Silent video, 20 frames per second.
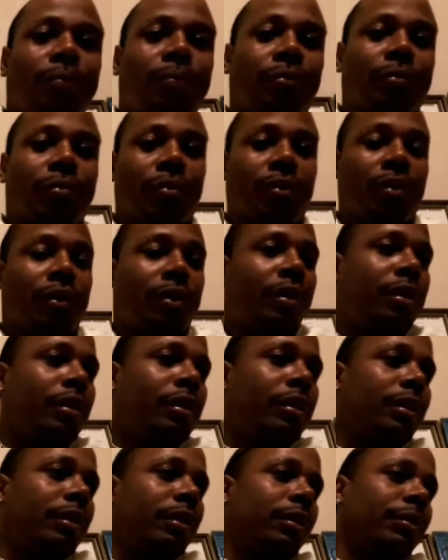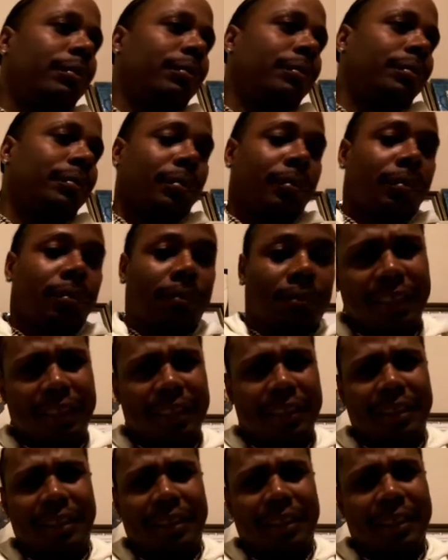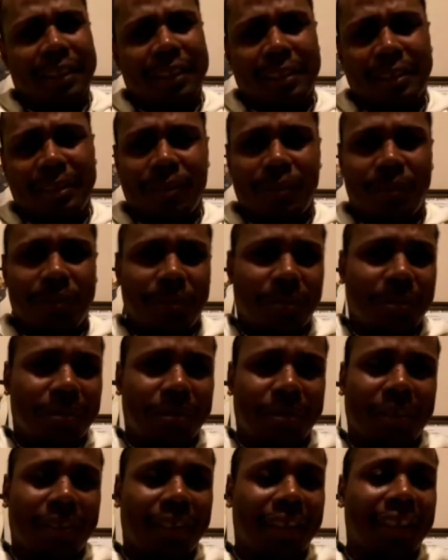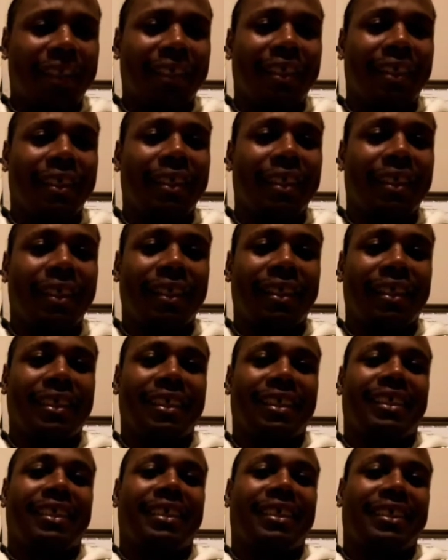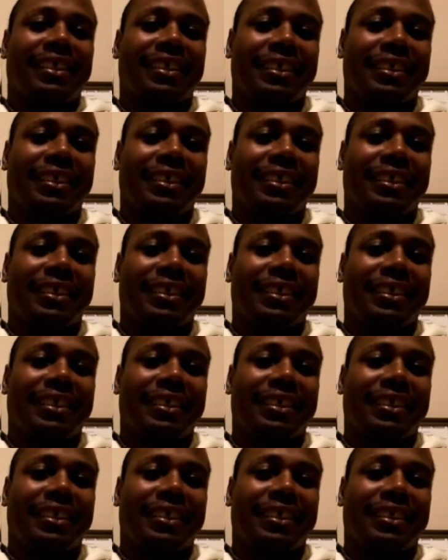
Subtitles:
Right. Make sure that did he make sure you was working?